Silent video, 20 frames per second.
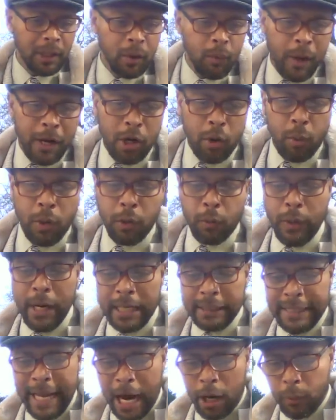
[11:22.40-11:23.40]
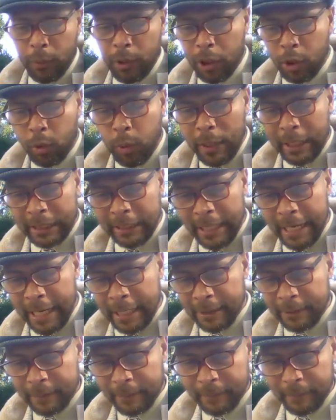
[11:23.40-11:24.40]
Why don't we read that real quickly?
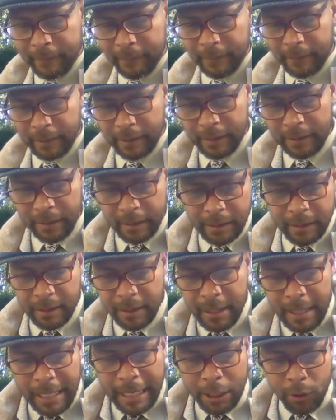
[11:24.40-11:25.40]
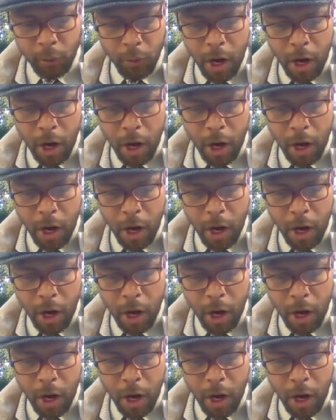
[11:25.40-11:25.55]
In